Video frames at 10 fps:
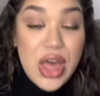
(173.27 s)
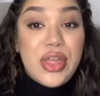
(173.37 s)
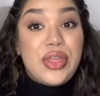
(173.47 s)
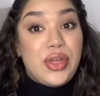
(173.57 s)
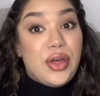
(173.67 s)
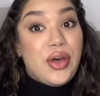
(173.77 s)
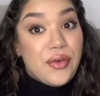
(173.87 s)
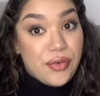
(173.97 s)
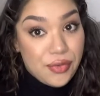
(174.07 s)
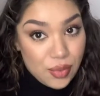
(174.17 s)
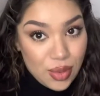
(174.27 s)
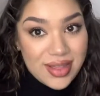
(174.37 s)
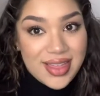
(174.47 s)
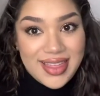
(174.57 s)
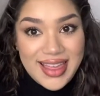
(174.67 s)
The
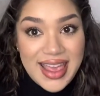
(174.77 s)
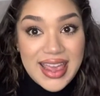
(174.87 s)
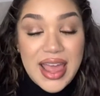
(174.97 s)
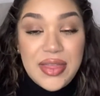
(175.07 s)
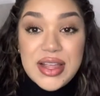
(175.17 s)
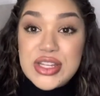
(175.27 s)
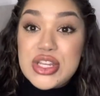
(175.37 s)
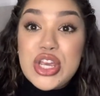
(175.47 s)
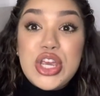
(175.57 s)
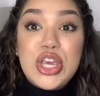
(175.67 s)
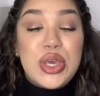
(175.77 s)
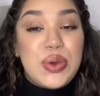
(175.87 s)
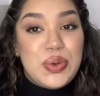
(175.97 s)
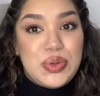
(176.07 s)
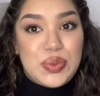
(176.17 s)
fourth thing, and this is a
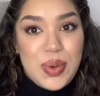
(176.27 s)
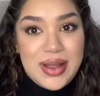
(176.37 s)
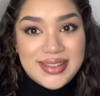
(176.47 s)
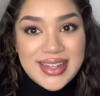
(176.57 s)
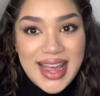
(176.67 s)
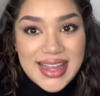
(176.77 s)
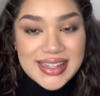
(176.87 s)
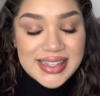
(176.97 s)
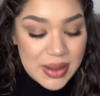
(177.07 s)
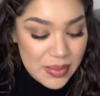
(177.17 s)
huge one, guys,